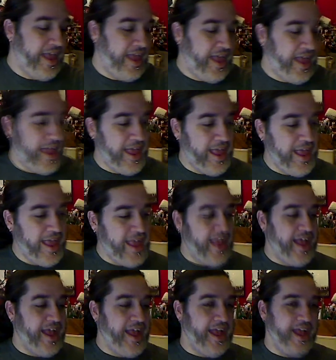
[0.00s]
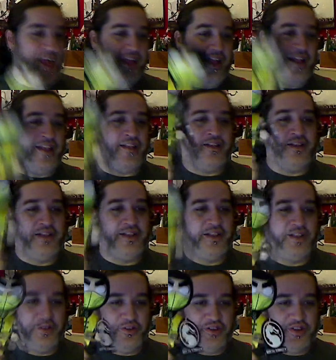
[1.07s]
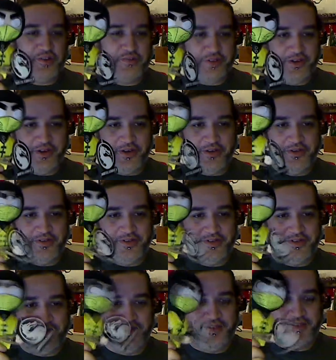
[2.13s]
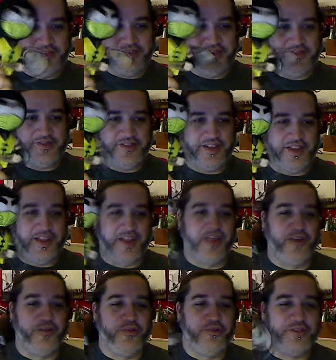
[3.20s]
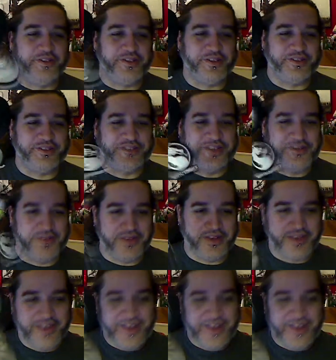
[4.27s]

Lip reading: and Little Sub-Zero. He almost looks cheesy,